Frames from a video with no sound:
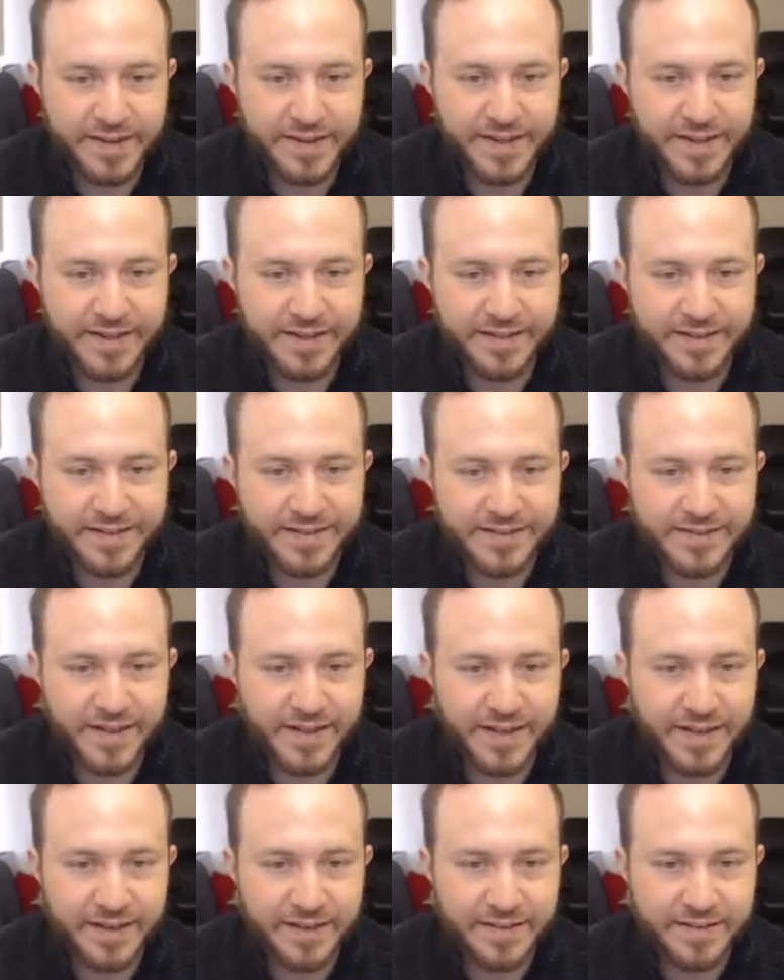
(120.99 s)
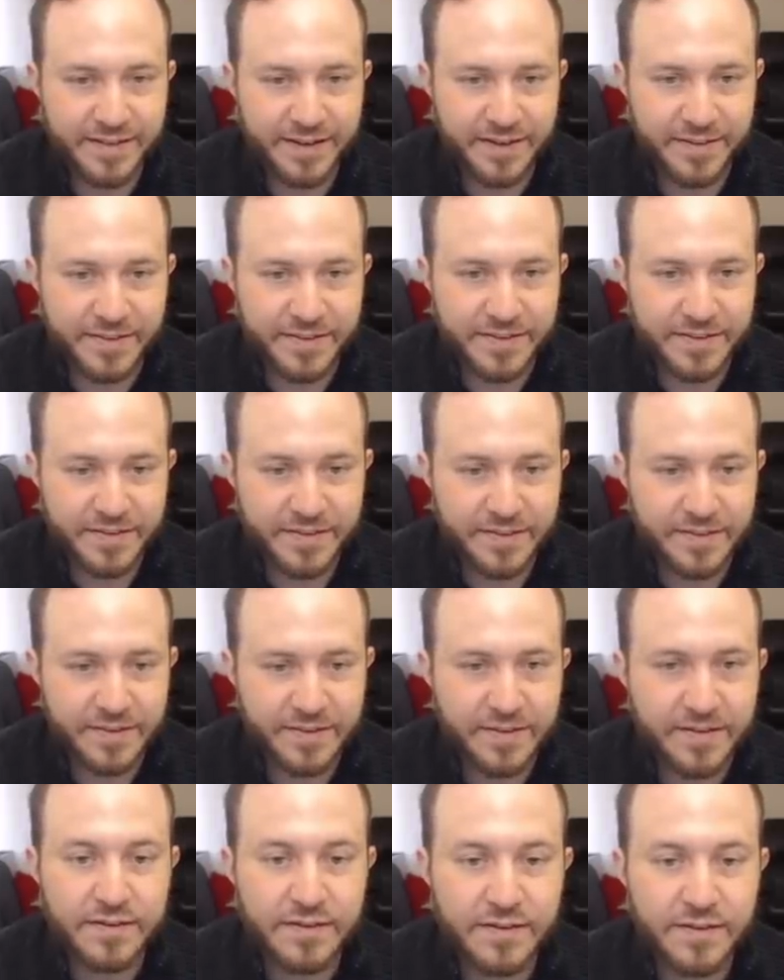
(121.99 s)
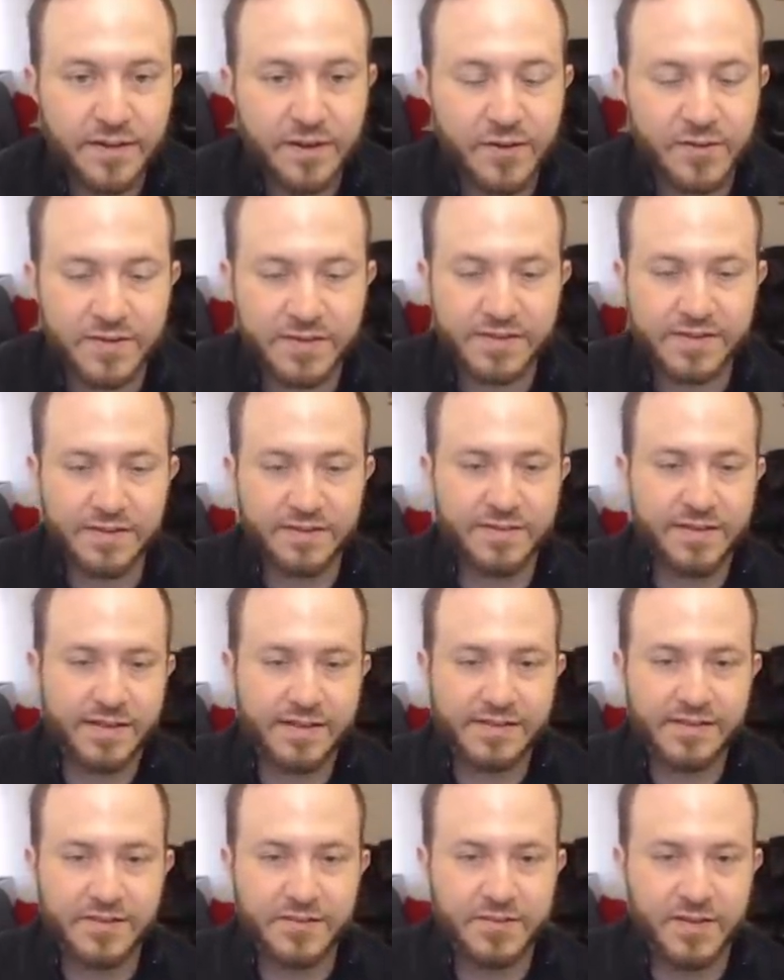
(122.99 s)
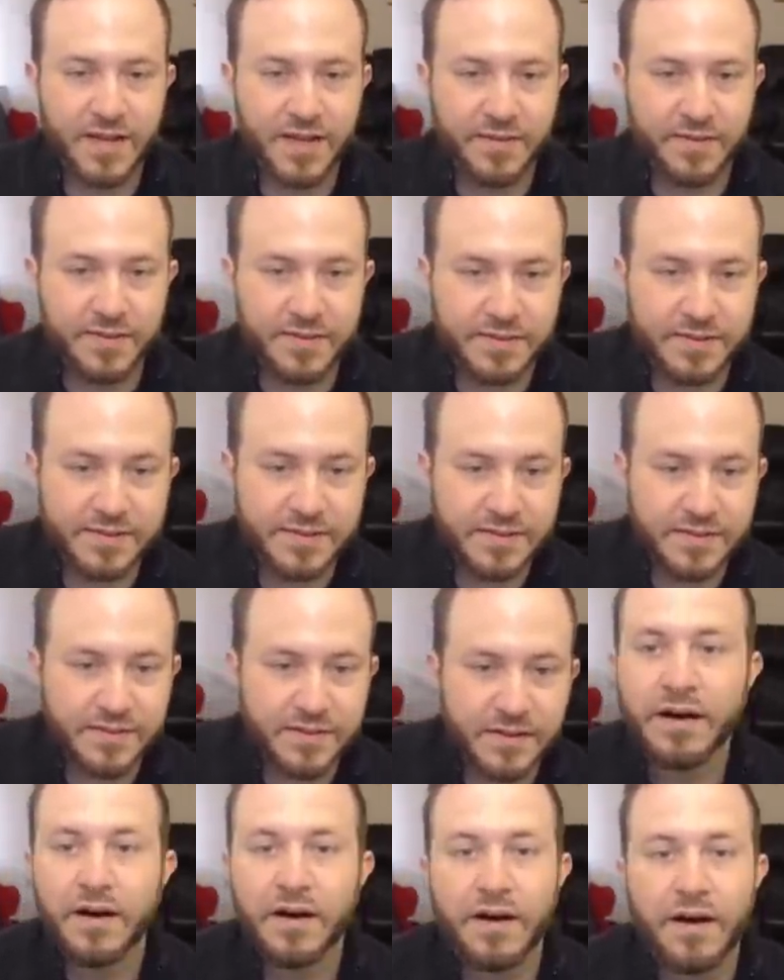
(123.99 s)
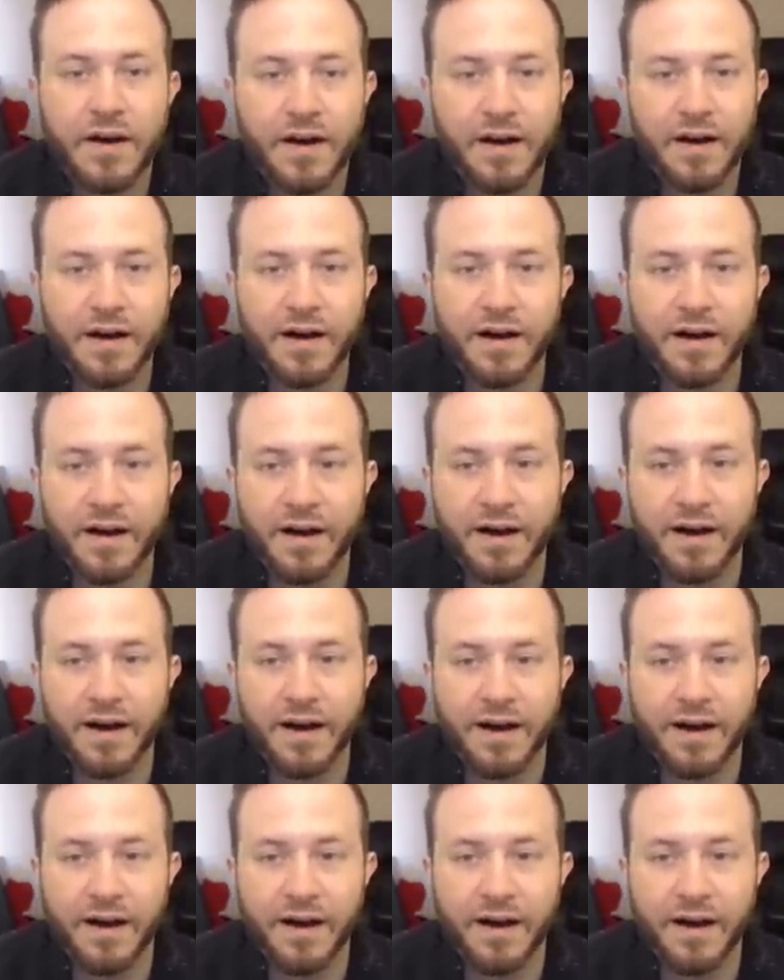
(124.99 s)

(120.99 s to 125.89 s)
did you not kill the Triceratops? Oh, this still takes 2 damage. Oh.